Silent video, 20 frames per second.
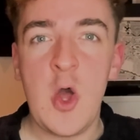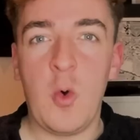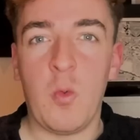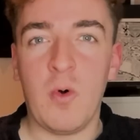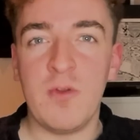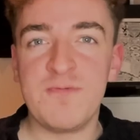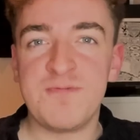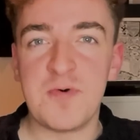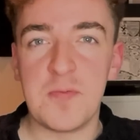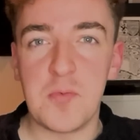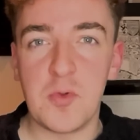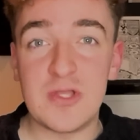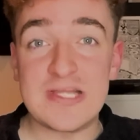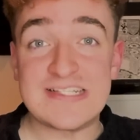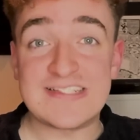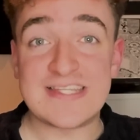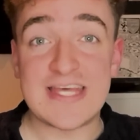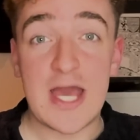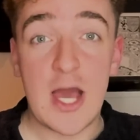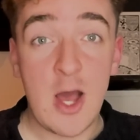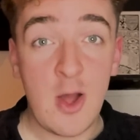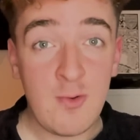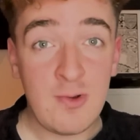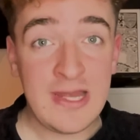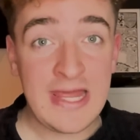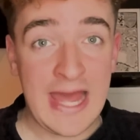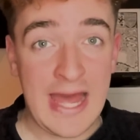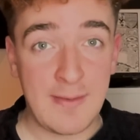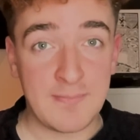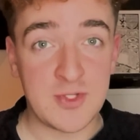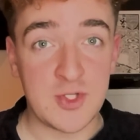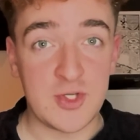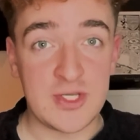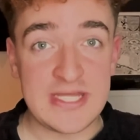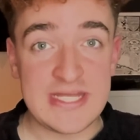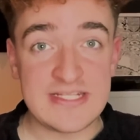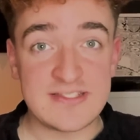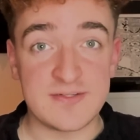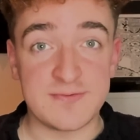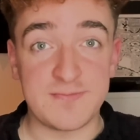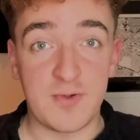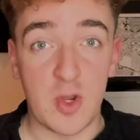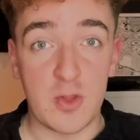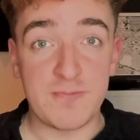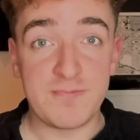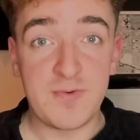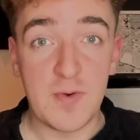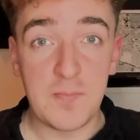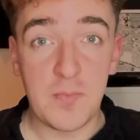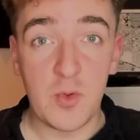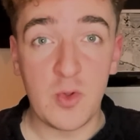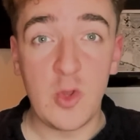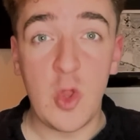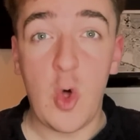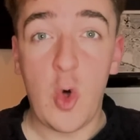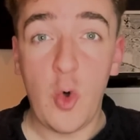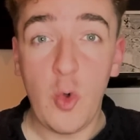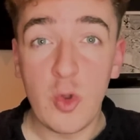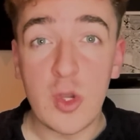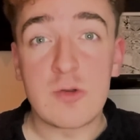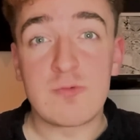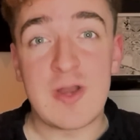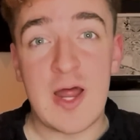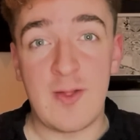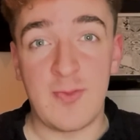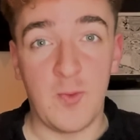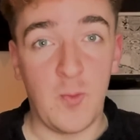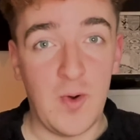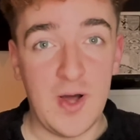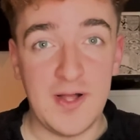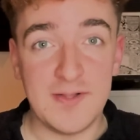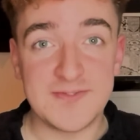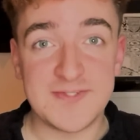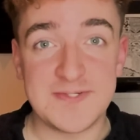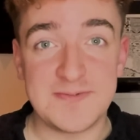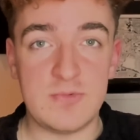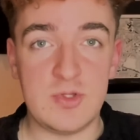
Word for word: OneFootball is the only app you need to follow football all around the world.